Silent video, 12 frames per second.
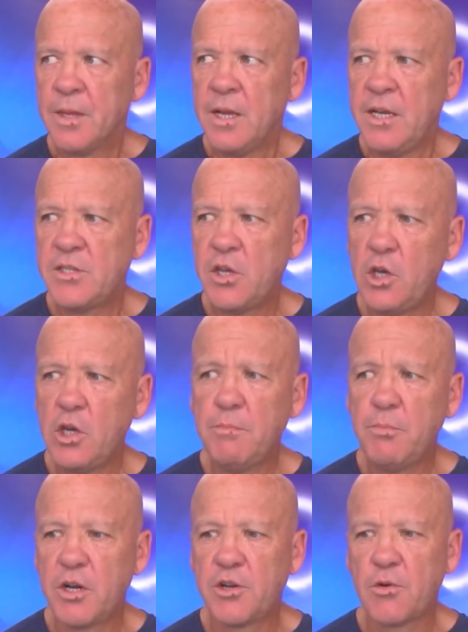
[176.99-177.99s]
is that you can
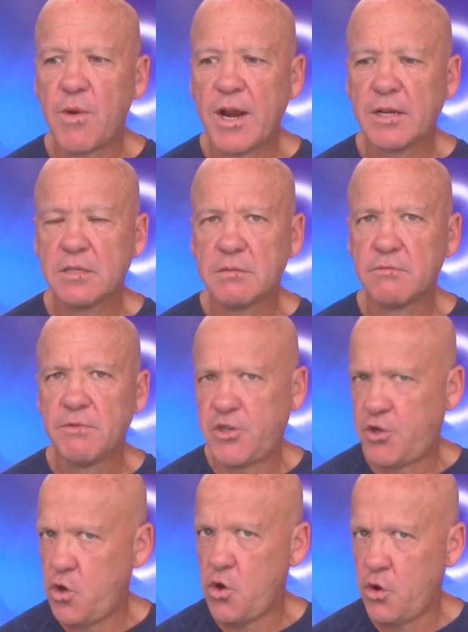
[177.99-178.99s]
put a direct
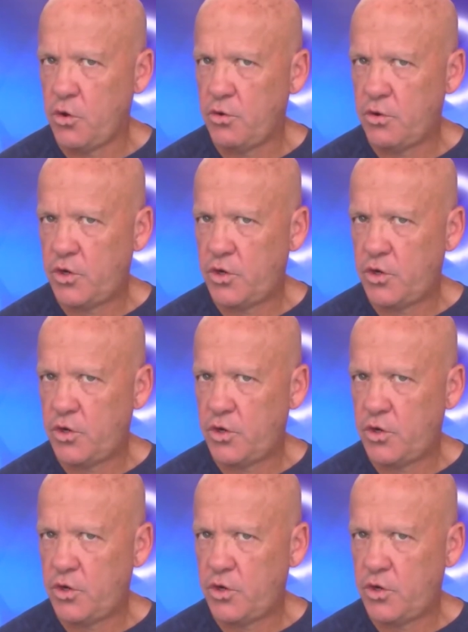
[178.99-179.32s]
return